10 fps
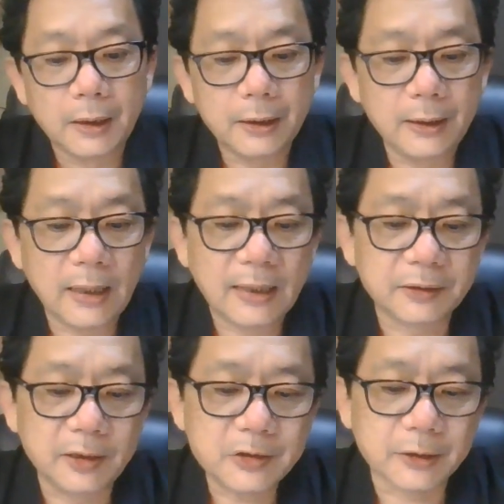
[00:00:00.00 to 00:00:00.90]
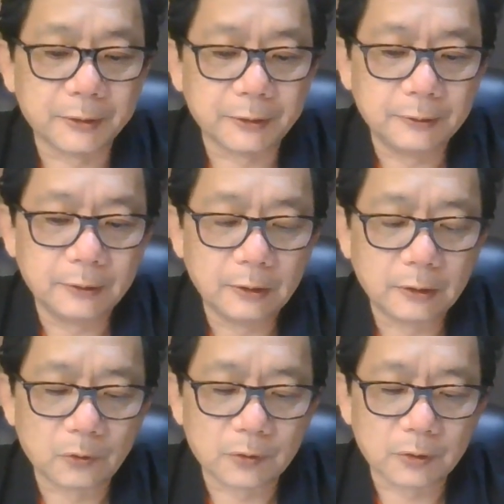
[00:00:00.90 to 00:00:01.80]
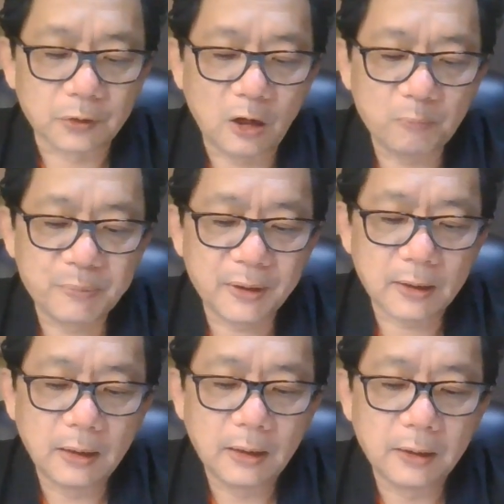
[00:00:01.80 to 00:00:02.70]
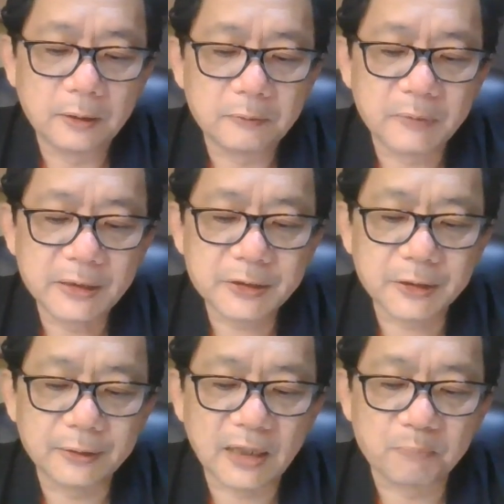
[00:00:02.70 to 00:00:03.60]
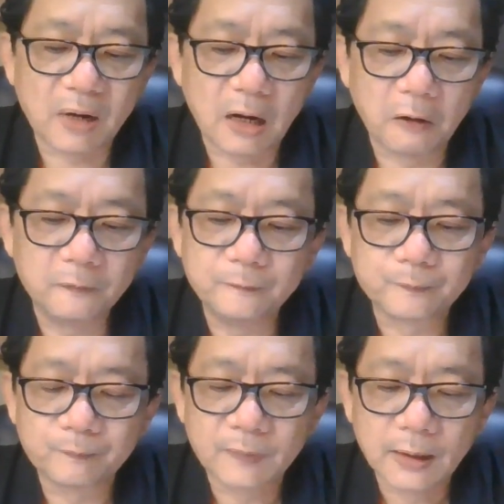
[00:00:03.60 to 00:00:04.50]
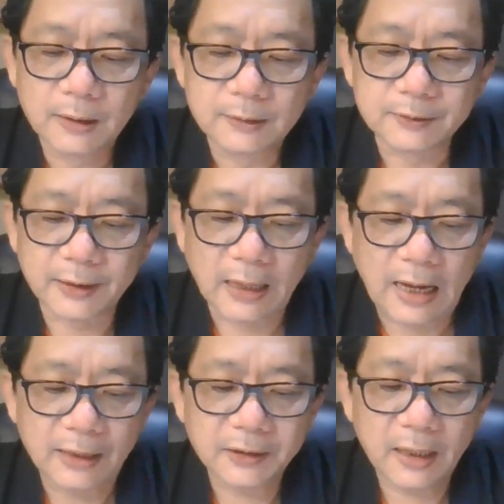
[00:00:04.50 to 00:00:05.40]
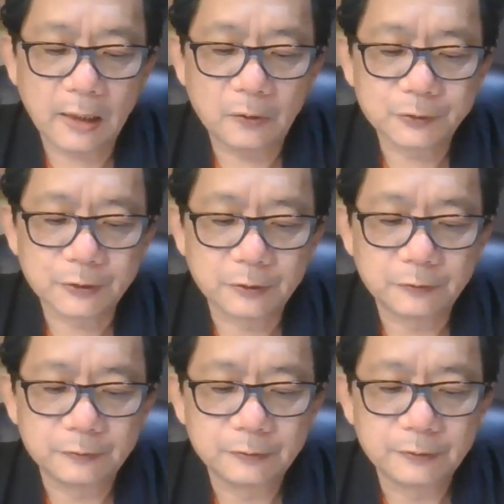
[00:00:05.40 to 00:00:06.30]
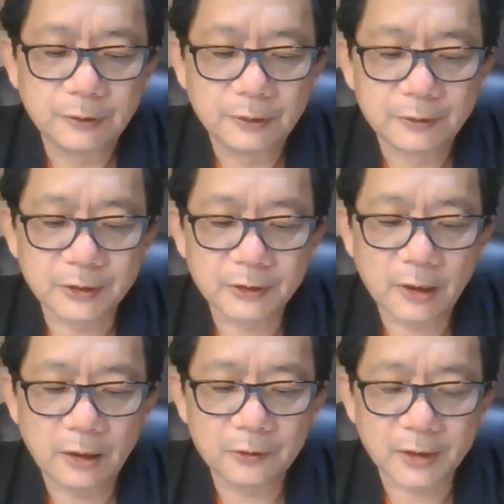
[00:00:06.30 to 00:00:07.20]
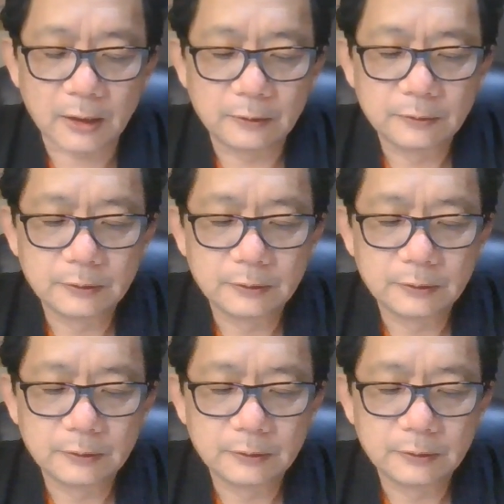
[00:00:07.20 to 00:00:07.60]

In addition to the topic mentioned above, they contain also genealogical,